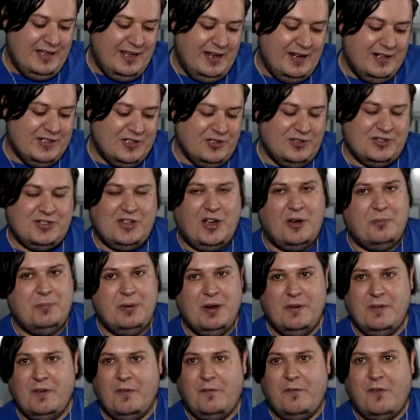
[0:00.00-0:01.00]
It is also a
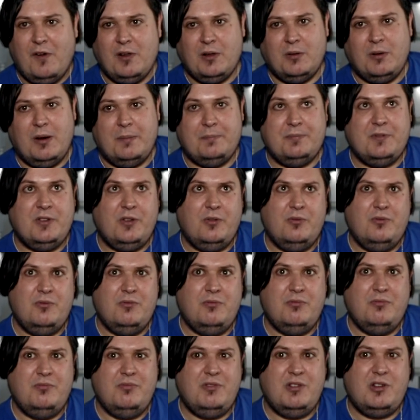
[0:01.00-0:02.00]
bit of a follow-up
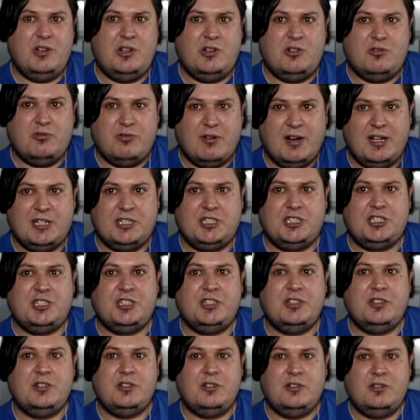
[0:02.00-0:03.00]
to
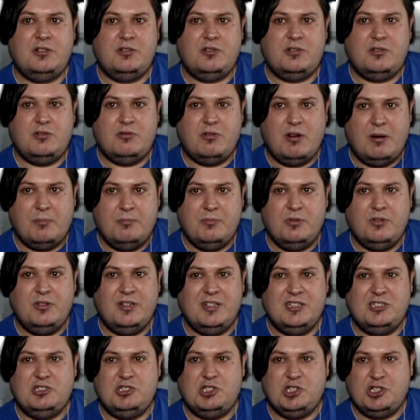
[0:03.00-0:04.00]
Crush,
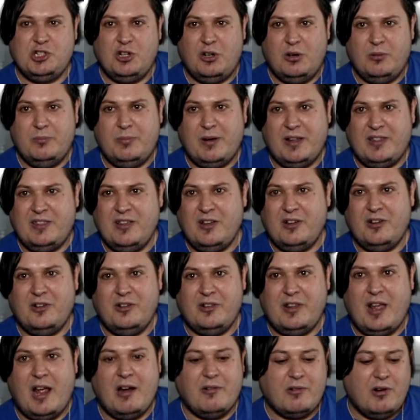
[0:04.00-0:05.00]
Crumble, and Chomp. I think I
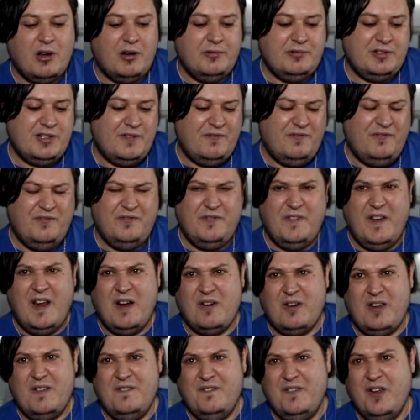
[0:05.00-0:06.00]
got that right, which is a
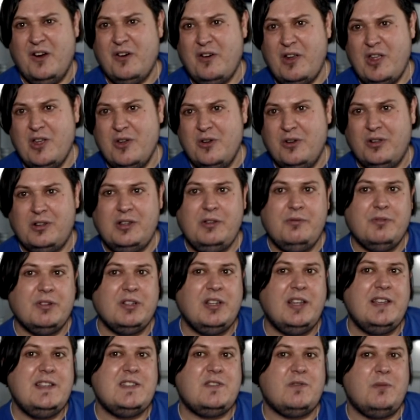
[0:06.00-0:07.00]
very, very early
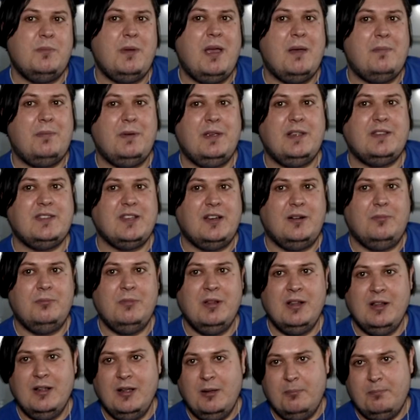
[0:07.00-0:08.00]
release from Epyx,
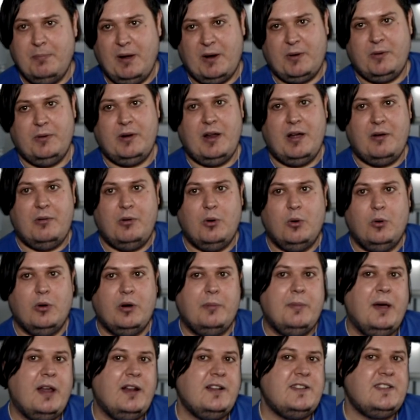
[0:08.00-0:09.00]
back when they were
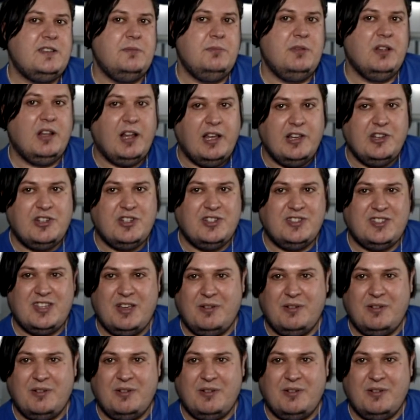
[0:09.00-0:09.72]
automated simulation.